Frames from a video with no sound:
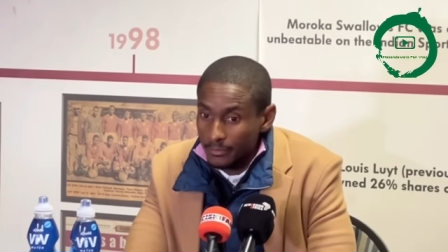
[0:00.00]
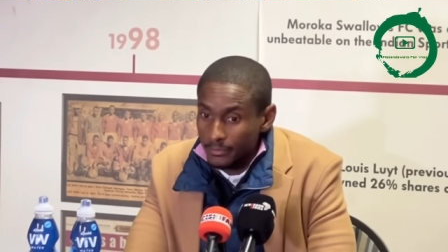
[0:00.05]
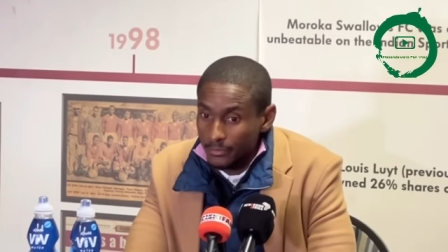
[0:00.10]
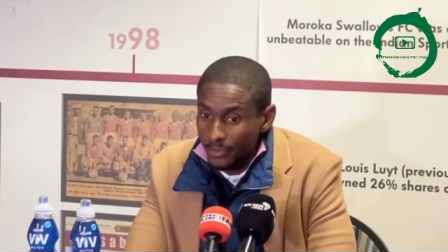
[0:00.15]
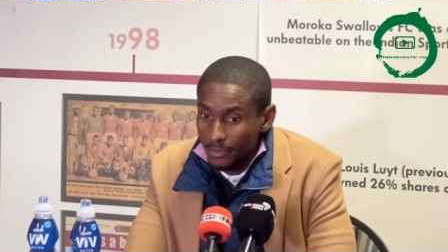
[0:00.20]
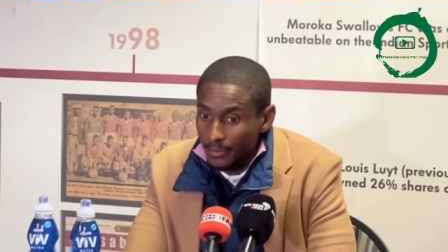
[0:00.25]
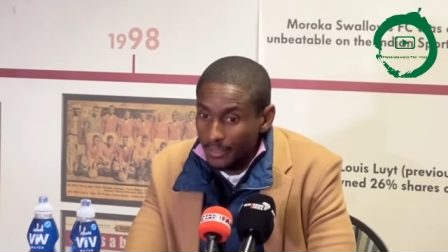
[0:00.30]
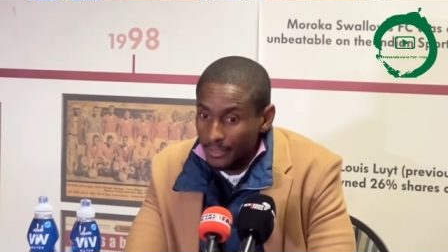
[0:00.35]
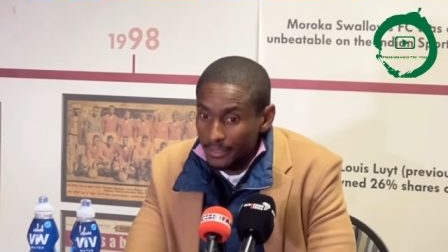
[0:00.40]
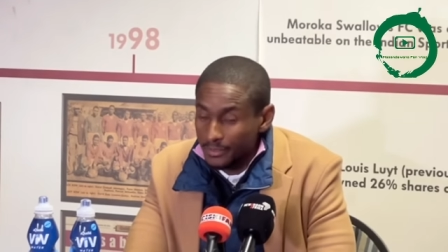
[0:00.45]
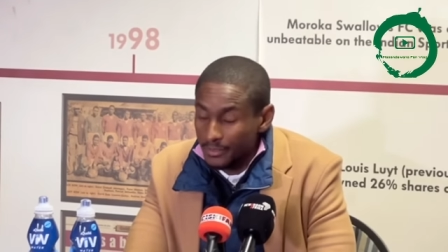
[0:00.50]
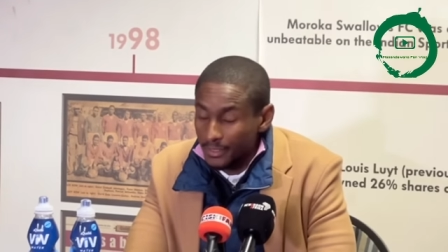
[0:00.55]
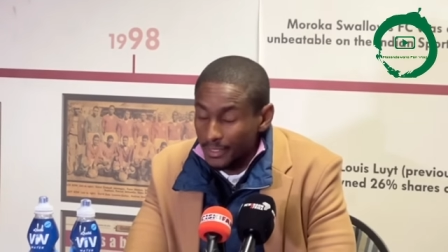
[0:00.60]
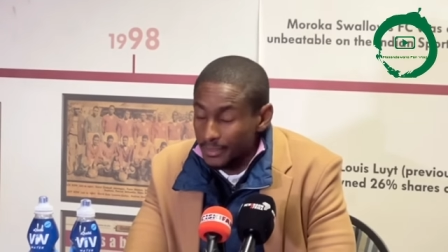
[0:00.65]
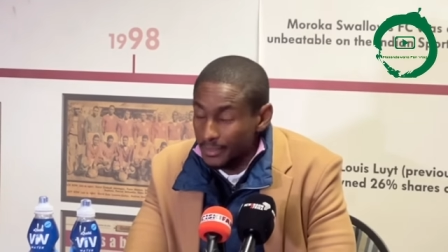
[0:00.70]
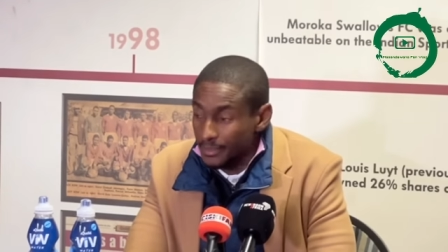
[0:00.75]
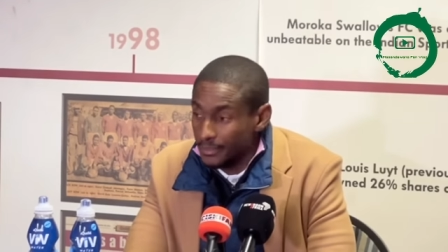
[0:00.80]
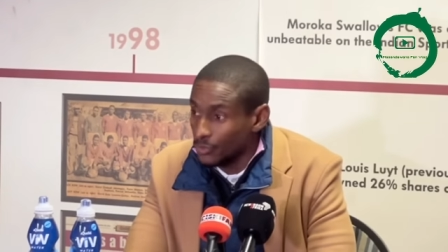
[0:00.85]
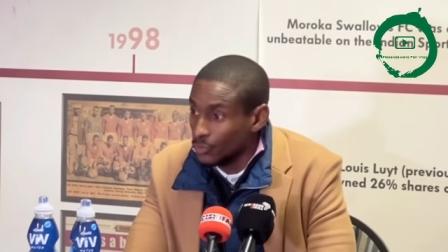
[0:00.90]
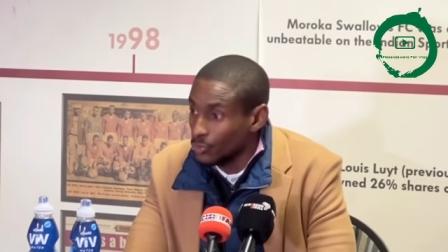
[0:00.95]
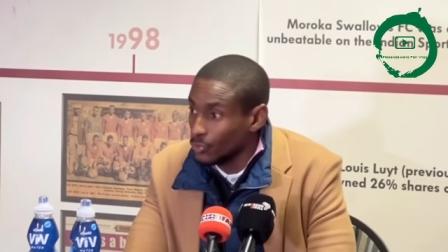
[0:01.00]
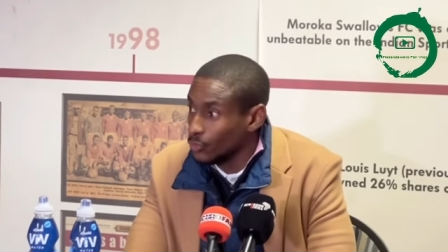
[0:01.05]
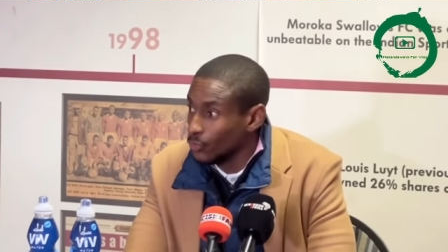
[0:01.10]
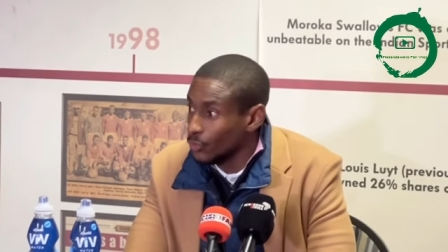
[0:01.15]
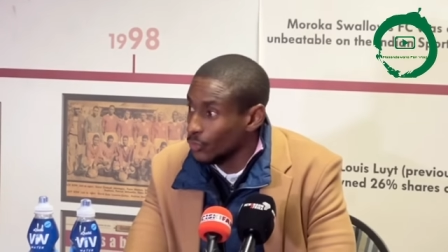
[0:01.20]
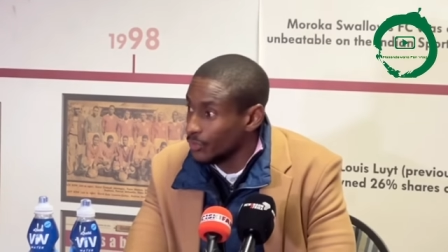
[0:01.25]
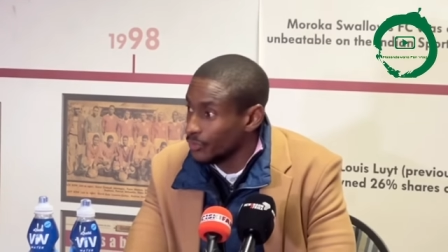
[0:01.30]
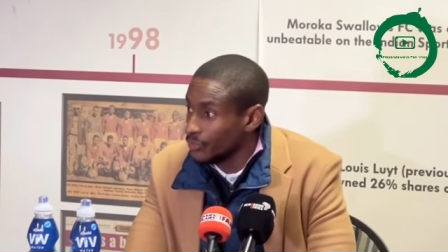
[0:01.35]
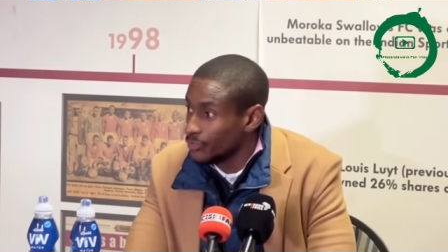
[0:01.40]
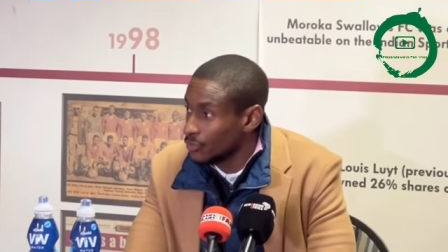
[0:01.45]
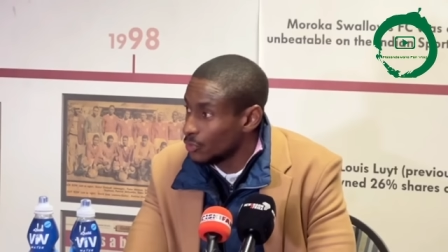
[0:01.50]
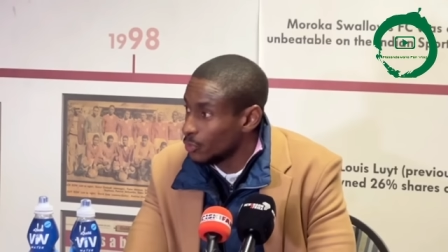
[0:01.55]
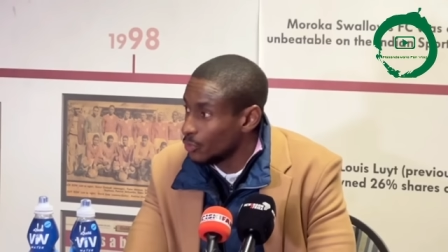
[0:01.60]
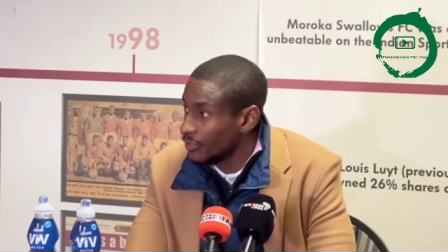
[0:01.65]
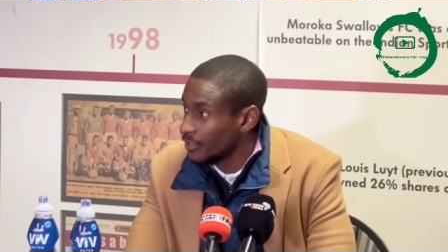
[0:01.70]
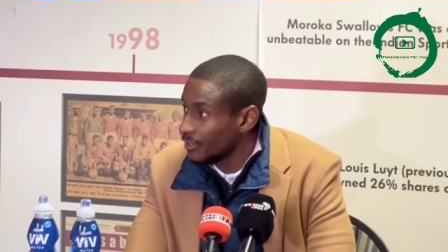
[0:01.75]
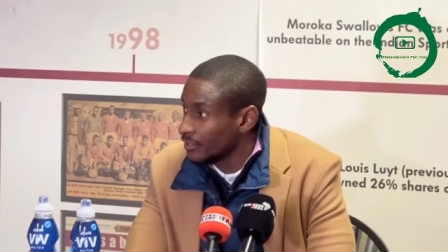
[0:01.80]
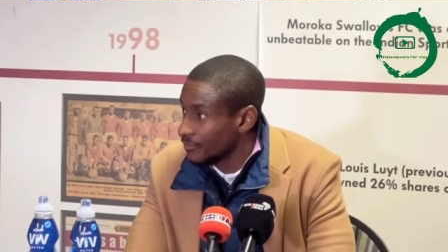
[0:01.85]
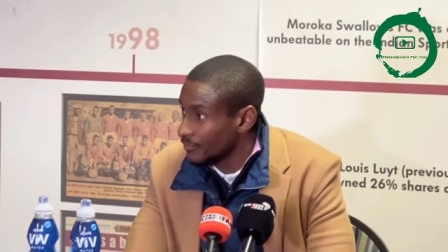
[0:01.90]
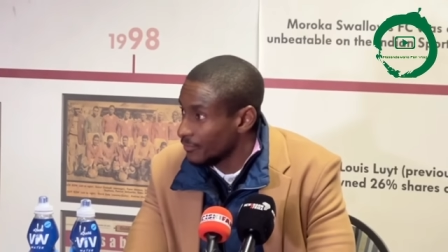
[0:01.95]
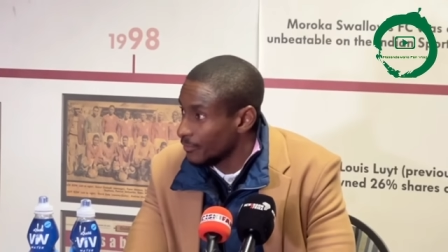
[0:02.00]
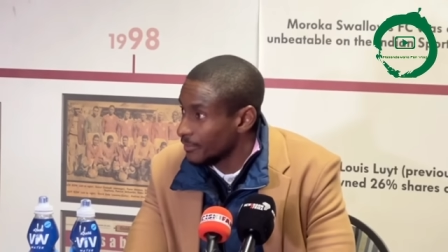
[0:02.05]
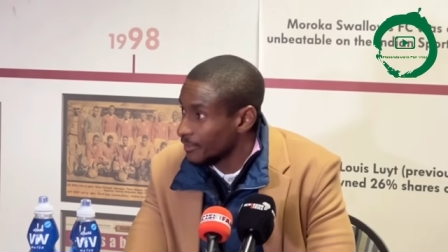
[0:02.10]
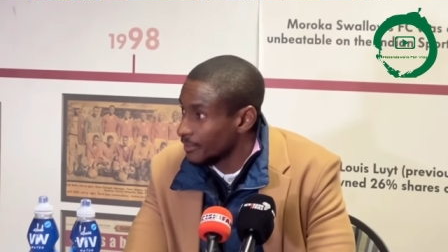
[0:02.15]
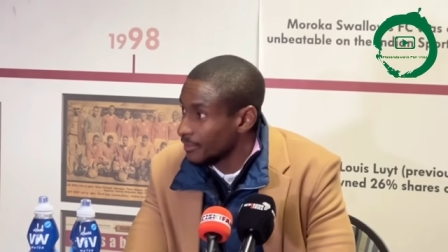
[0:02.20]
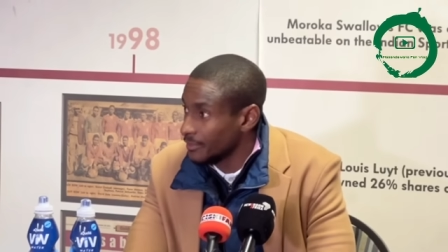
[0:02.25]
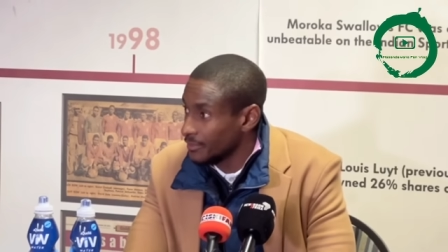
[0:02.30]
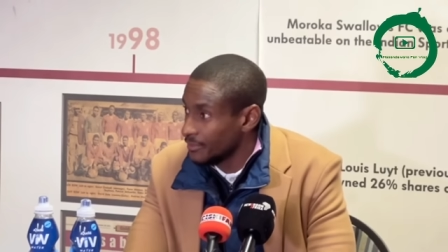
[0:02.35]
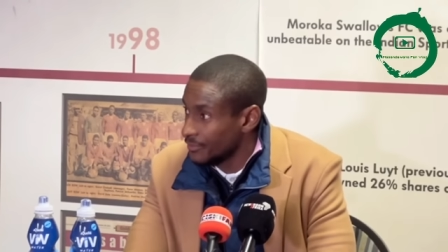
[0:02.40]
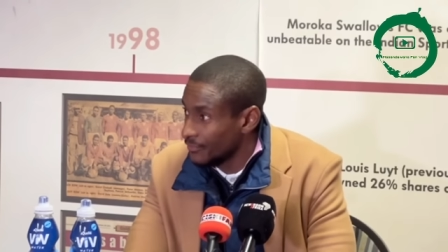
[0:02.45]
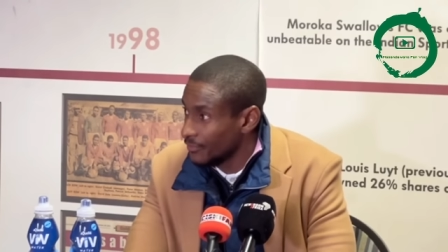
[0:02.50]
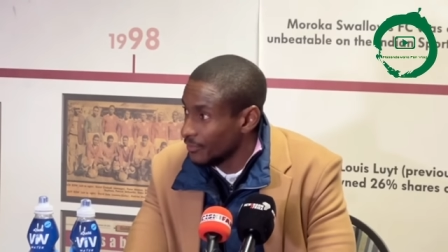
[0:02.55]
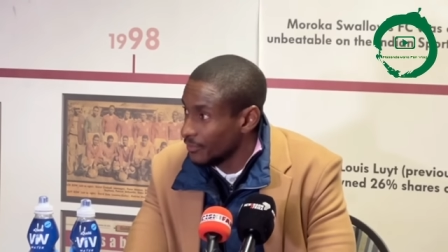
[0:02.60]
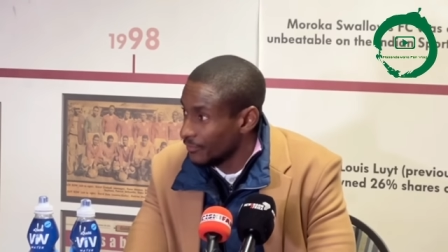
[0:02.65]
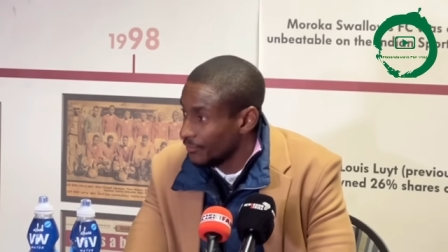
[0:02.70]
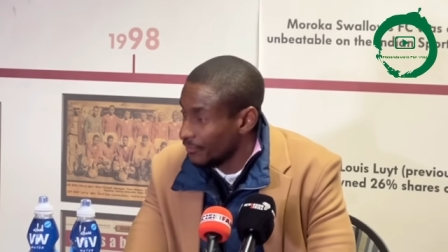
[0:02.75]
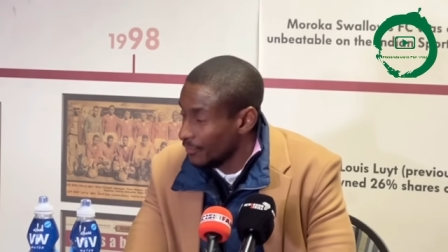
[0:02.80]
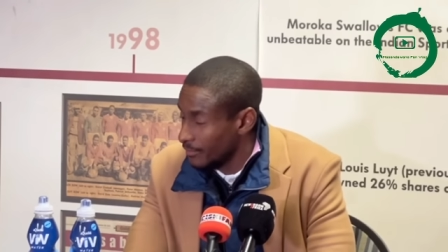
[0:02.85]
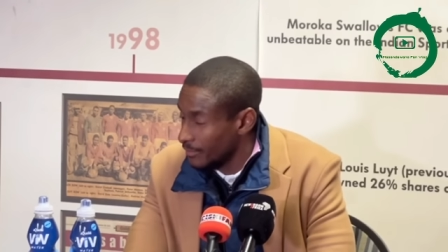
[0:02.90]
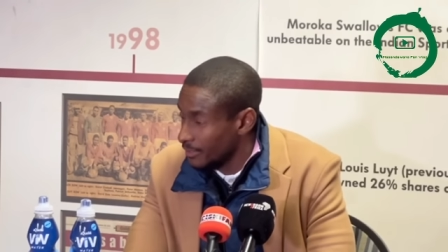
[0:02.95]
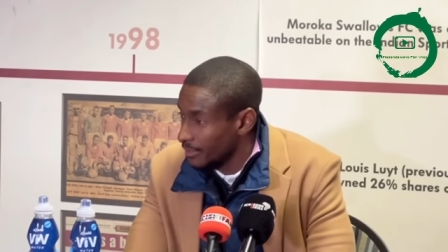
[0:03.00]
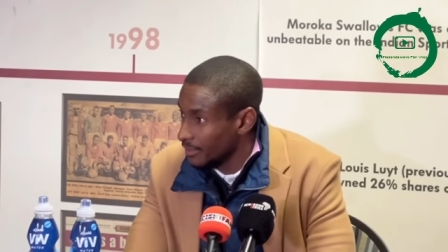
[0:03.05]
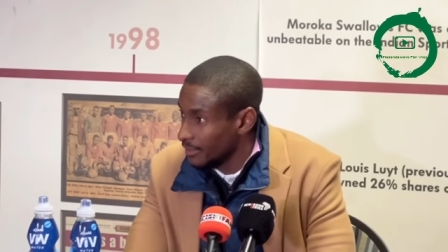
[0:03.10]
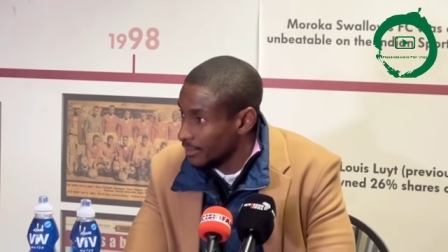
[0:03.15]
No, but it doesn't do. It's two things for me. It's for, for me.